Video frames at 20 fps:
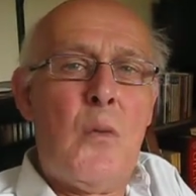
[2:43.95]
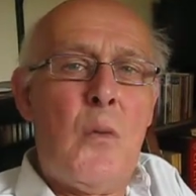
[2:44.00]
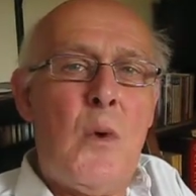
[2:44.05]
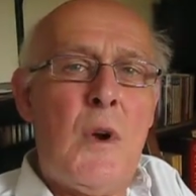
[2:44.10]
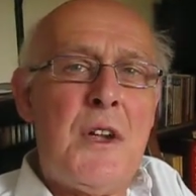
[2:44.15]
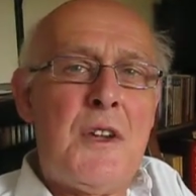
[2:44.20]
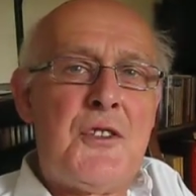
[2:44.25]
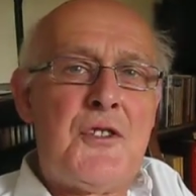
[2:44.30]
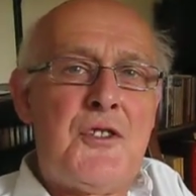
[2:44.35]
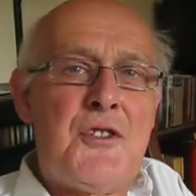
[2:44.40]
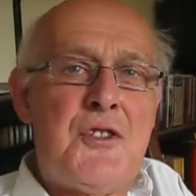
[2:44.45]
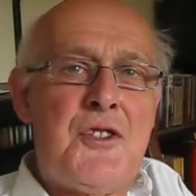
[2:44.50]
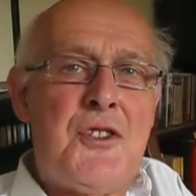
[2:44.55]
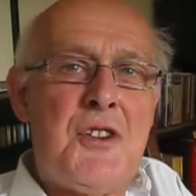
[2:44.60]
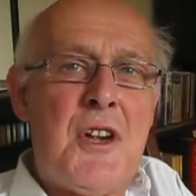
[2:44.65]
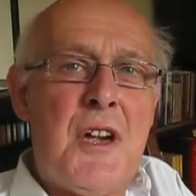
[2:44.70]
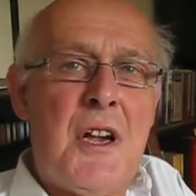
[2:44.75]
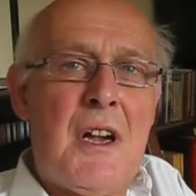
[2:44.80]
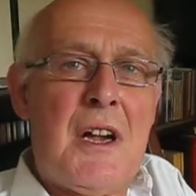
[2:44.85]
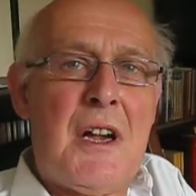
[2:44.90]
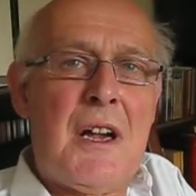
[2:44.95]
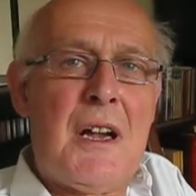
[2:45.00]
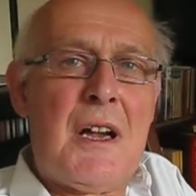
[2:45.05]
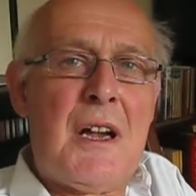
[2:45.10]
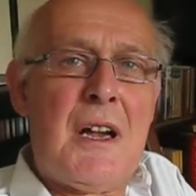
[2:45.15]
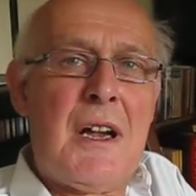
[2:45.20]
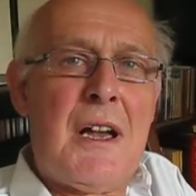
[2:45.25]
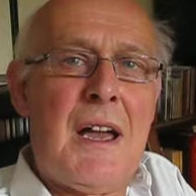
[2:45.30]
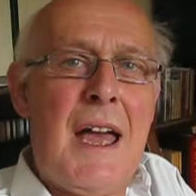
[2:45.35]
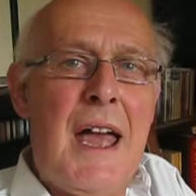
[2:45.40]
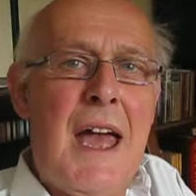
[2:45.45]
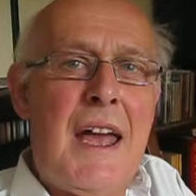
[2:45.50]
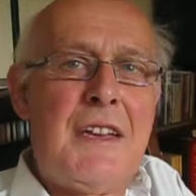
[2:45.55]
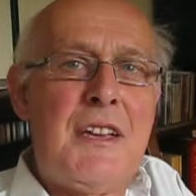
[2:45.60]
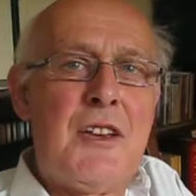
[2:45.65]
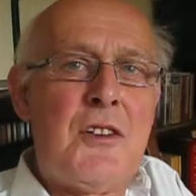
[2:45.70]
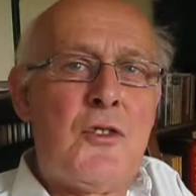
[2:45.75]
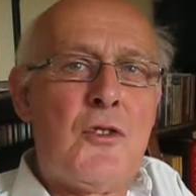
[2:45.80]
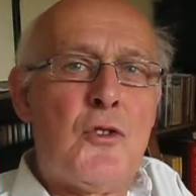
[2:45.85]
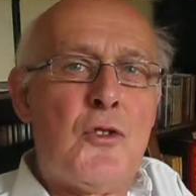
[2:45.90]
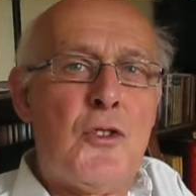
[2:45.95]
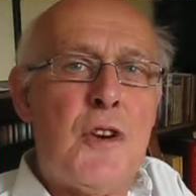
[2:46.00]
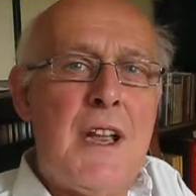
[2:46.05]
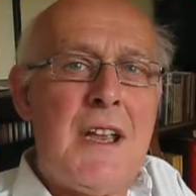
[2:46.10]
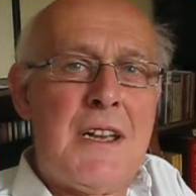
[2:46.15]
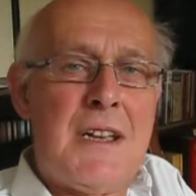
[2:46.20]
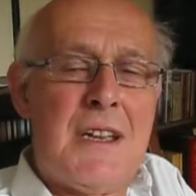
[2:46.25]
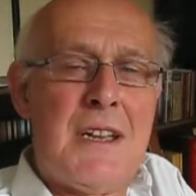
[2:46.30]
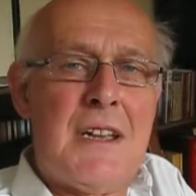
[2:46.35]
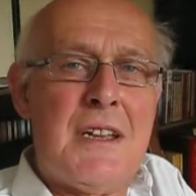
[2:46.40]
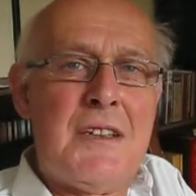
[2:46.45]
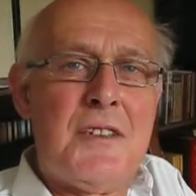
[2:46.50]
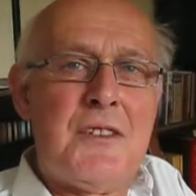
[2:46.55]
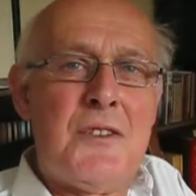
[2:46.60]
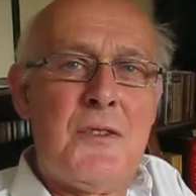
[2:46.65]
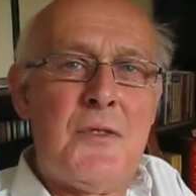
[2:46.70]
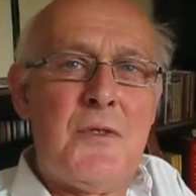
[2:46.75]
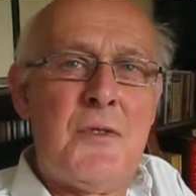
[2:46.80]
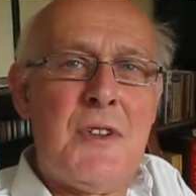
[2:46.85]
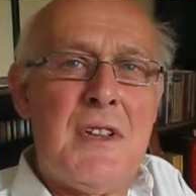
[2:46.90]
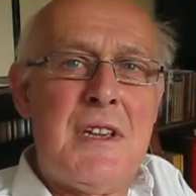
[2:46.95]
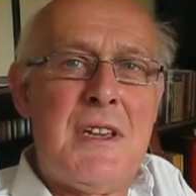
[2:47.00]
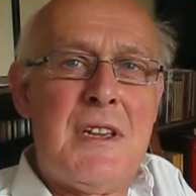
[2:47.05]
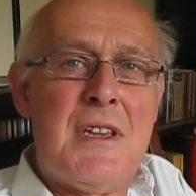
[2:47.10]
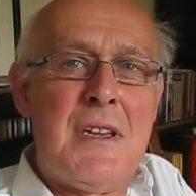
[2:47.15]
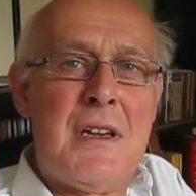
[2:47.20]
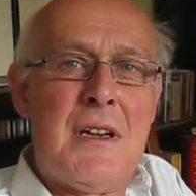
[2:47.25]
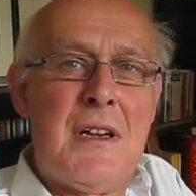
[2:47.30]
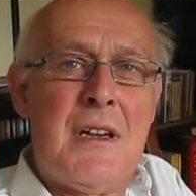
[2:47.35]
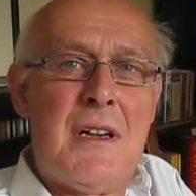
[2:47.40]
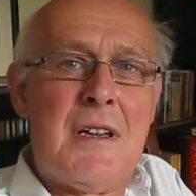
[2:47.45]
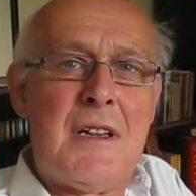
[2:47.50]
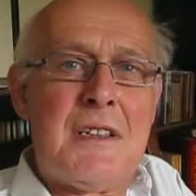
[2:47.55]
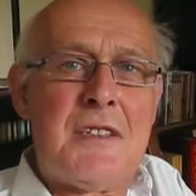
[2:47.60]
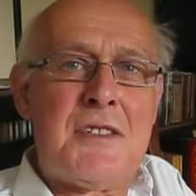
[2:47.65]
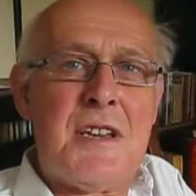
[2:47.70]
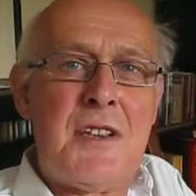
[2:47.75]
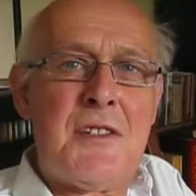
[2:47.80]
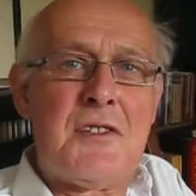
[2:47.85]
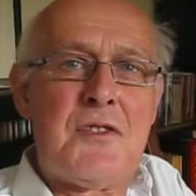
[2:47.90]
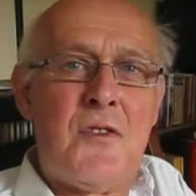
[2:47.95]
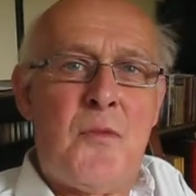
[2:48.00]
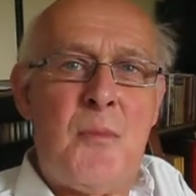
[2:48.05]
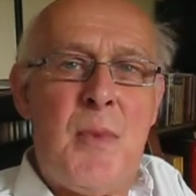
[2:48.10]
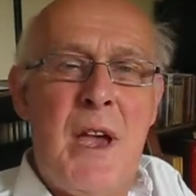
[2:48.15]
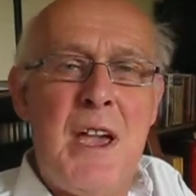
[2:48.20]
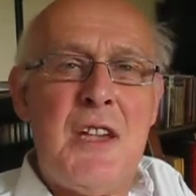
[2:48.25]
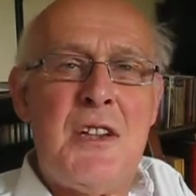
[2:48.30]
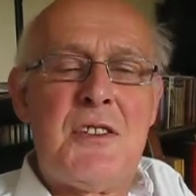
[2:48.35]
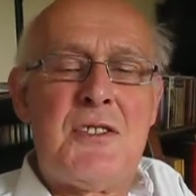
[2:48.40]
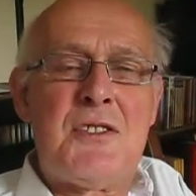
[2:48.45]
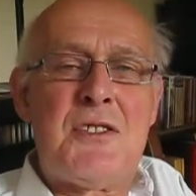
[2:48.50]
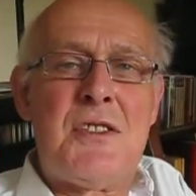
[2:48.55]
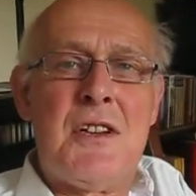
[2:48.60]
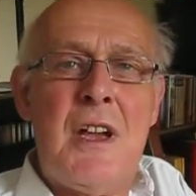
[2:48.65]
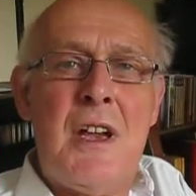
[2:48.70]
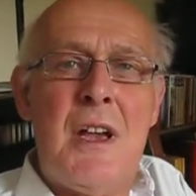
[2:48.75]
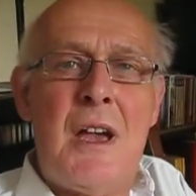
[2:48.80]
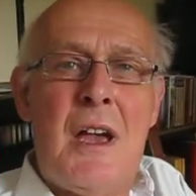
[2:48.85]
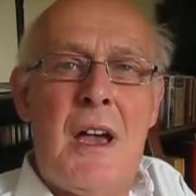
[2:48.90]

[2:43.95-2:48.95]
which added greatly to the sense of pace,